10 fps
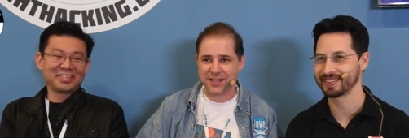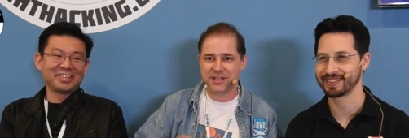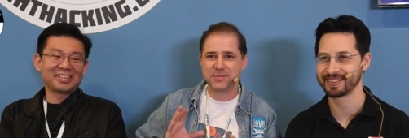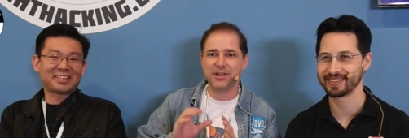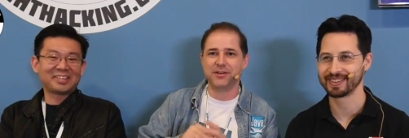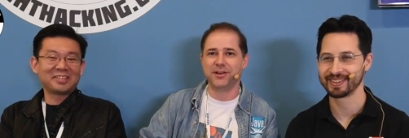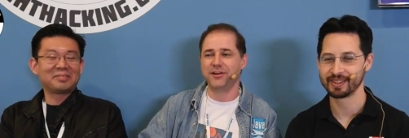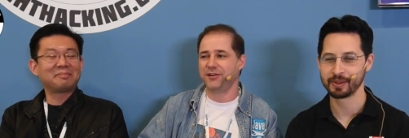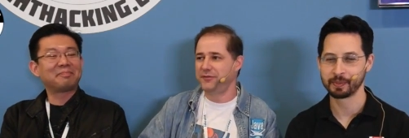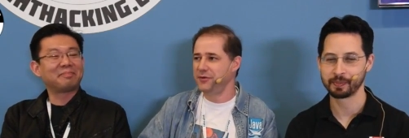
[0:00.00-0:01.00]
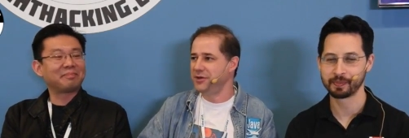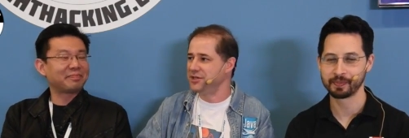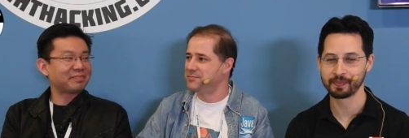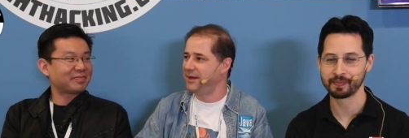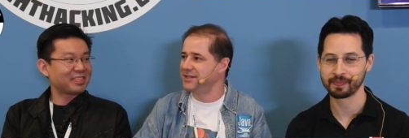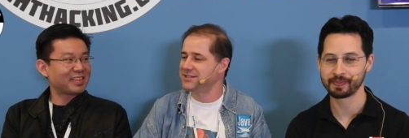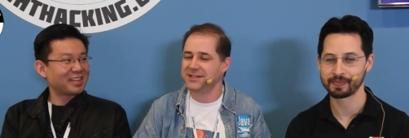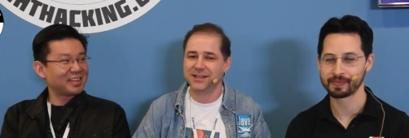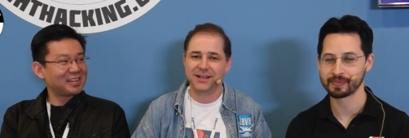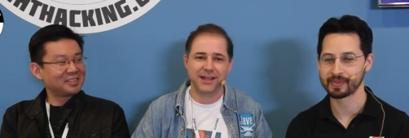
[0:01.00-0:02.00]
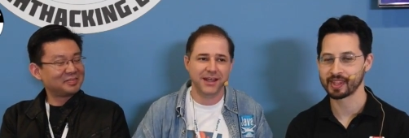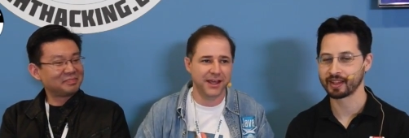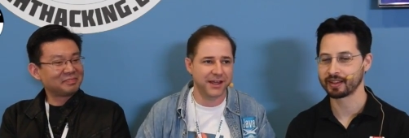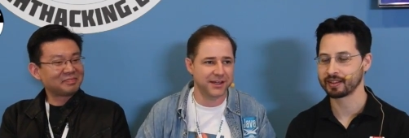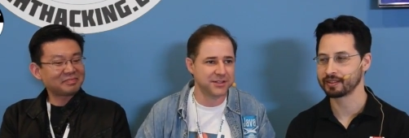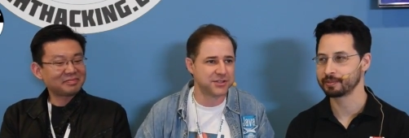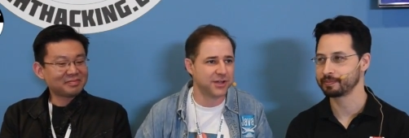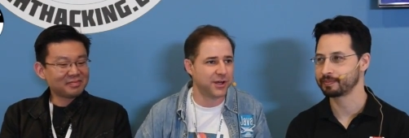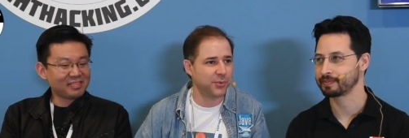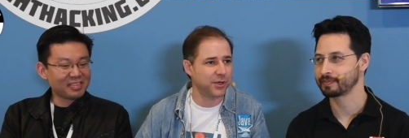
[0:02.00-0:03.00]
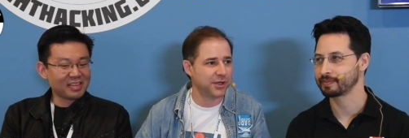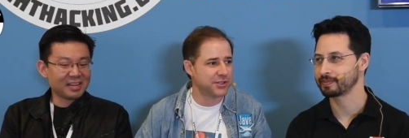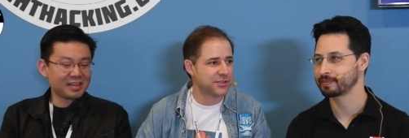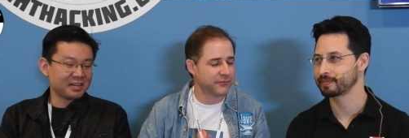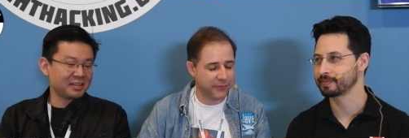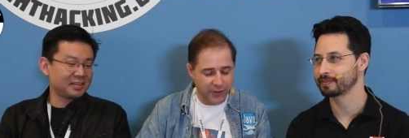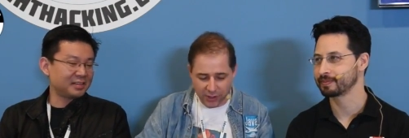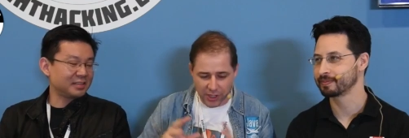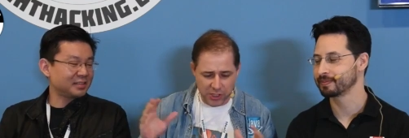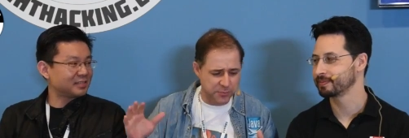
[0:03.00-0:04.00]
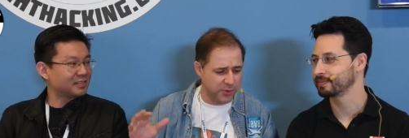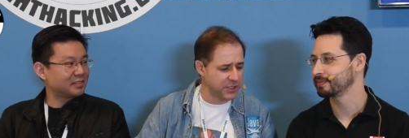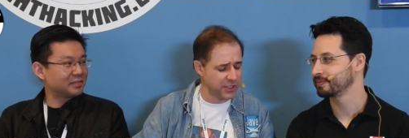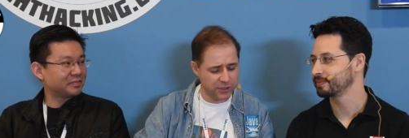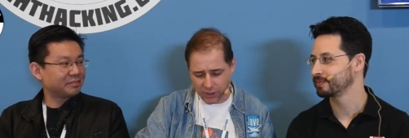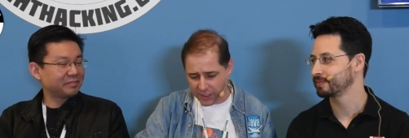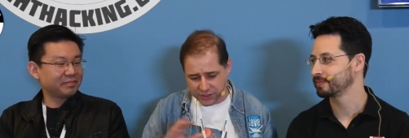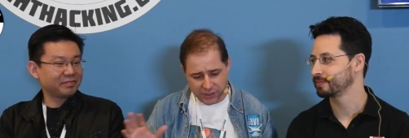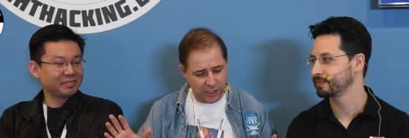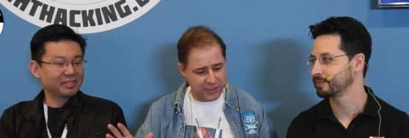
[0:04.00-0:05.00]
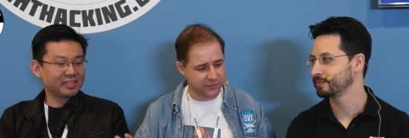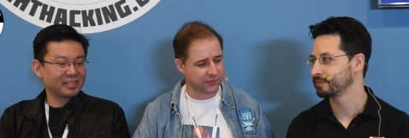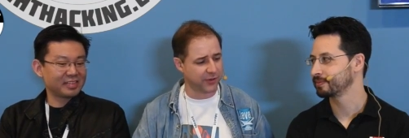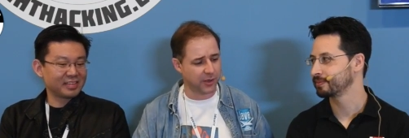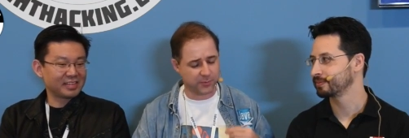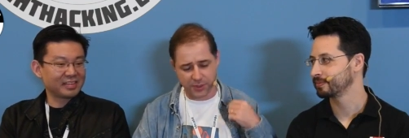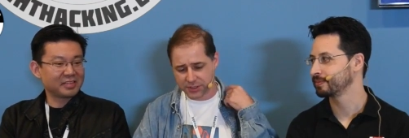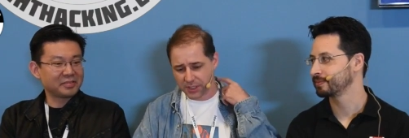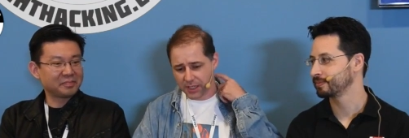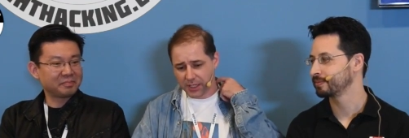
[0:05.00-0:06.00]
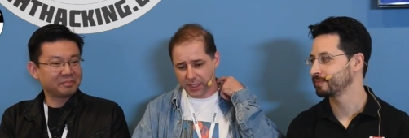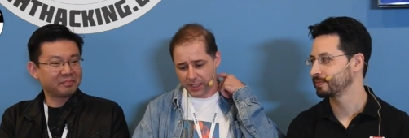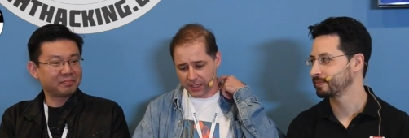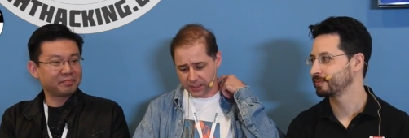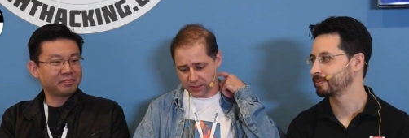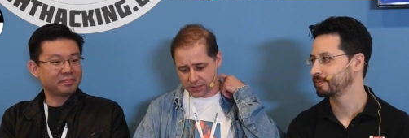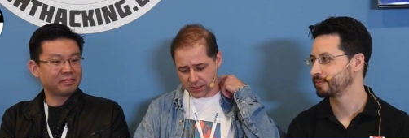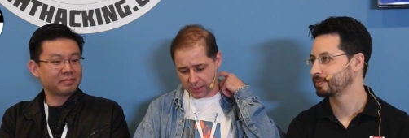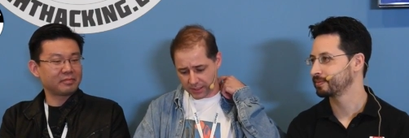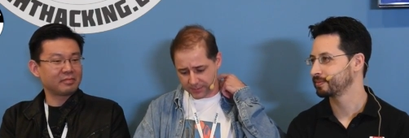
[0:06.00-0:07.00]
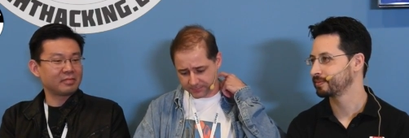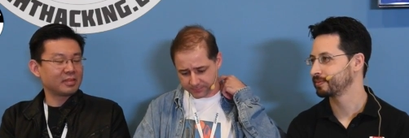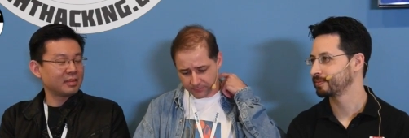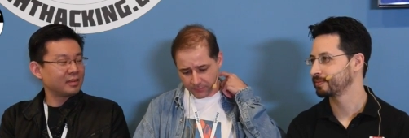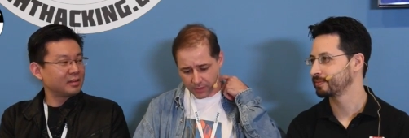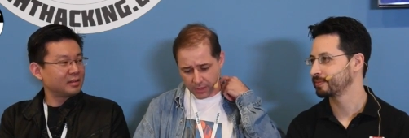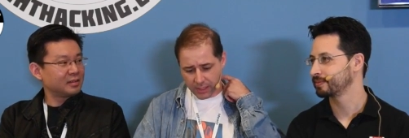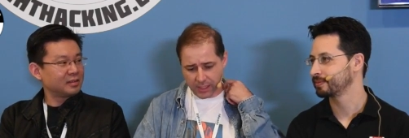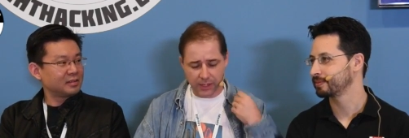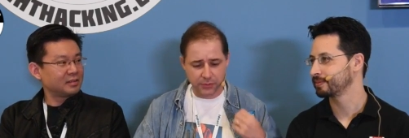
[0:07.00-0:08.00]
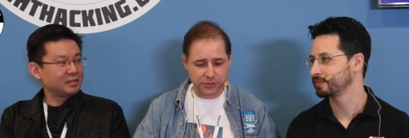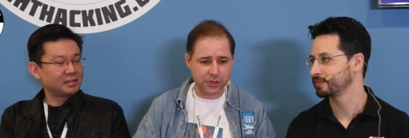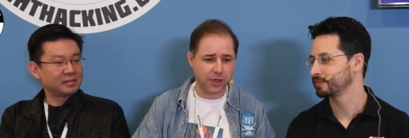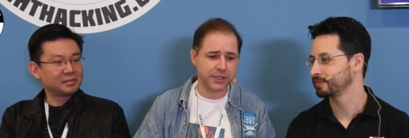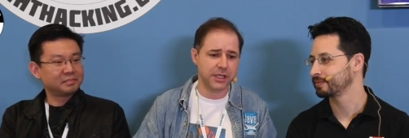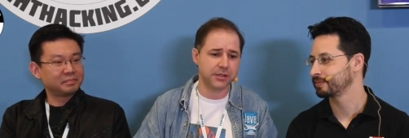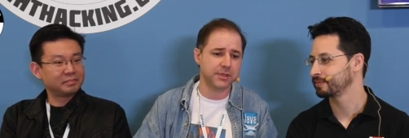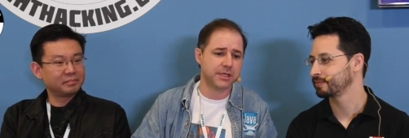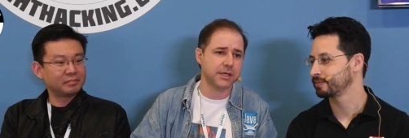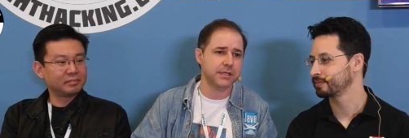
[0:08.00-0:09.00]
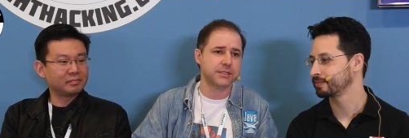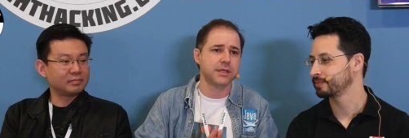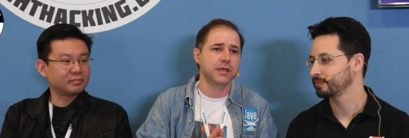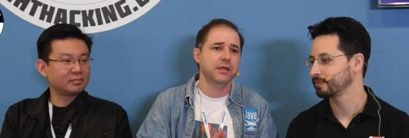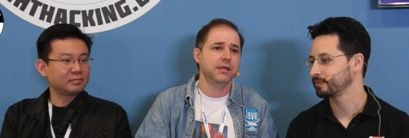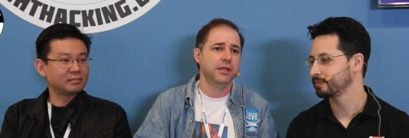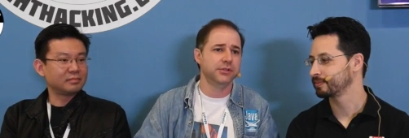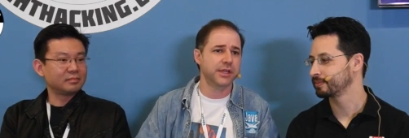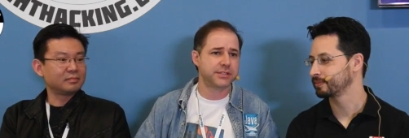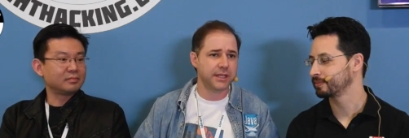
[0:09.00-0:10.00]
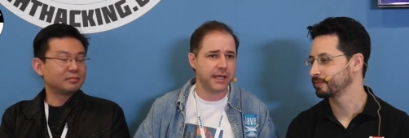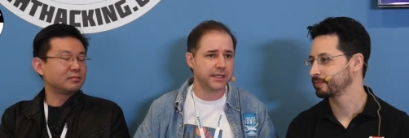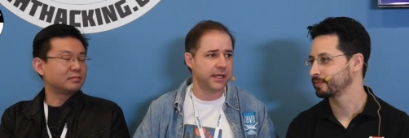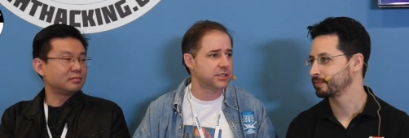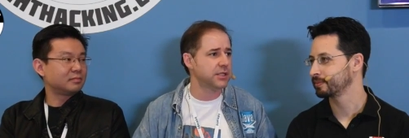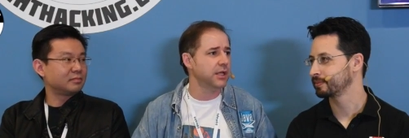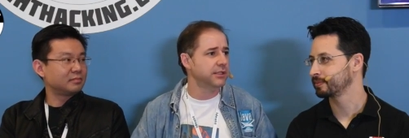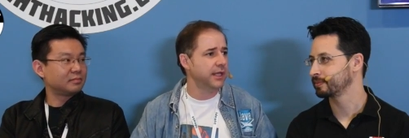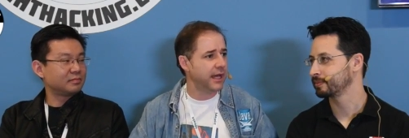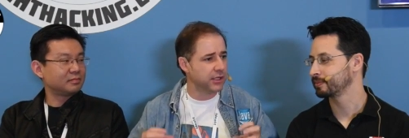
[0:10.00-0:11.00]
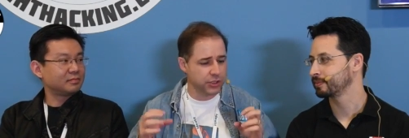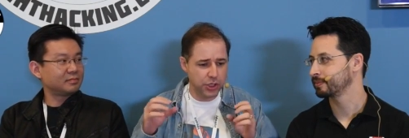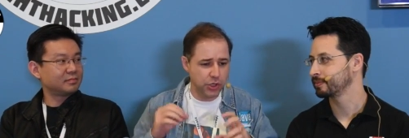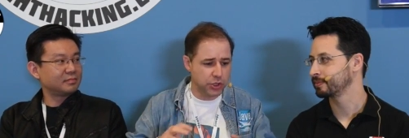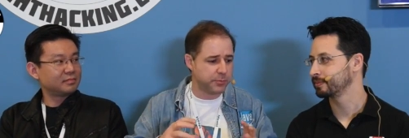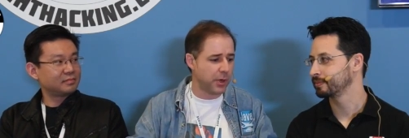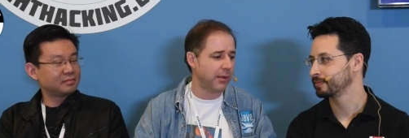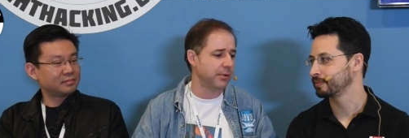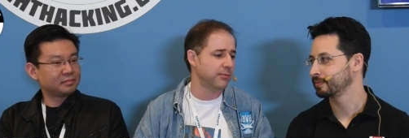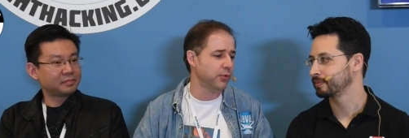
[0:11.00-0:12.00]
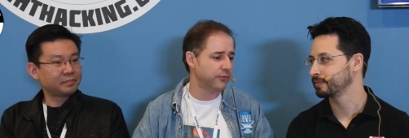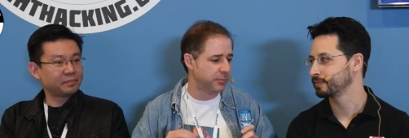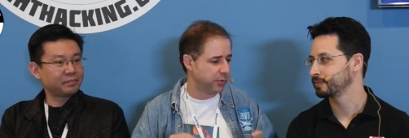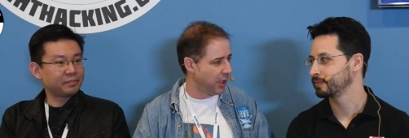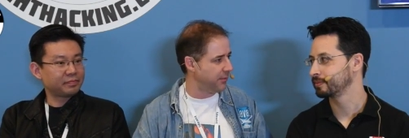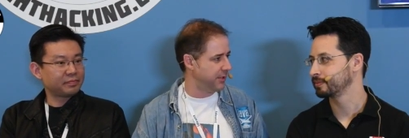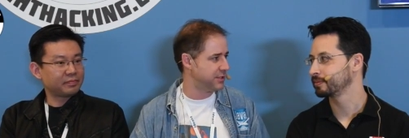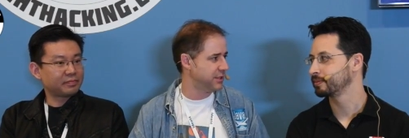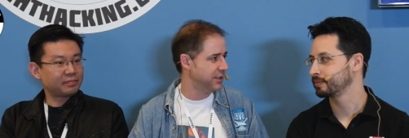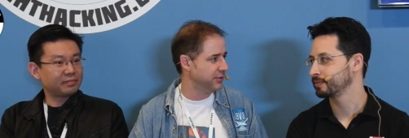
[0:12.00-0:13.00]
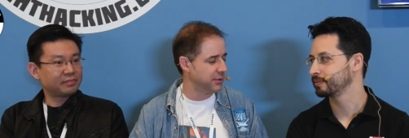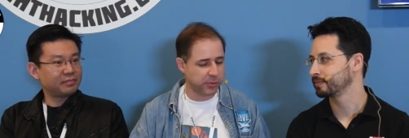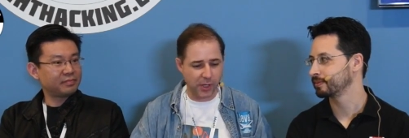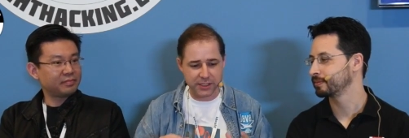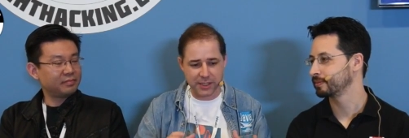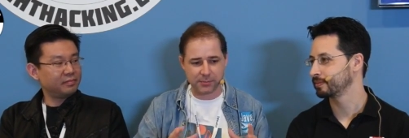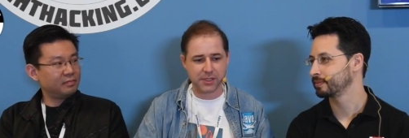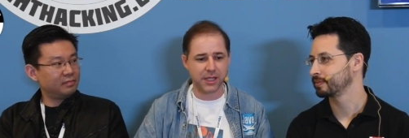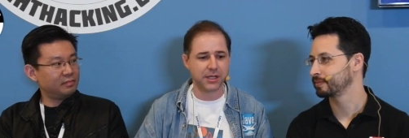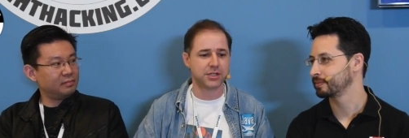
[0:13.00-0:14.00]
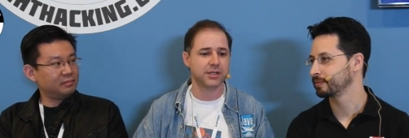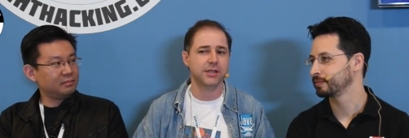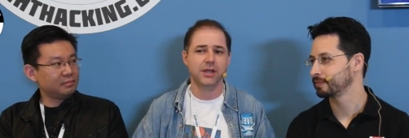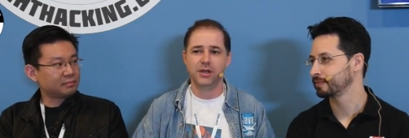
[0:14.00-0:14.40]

Speaker 1: that has been a, a few years past. And uh, we were in this very large project, lots and lots of developers. And um, I was called in because, you know, they said that they had a huge problem with deployment. You know, deploying the application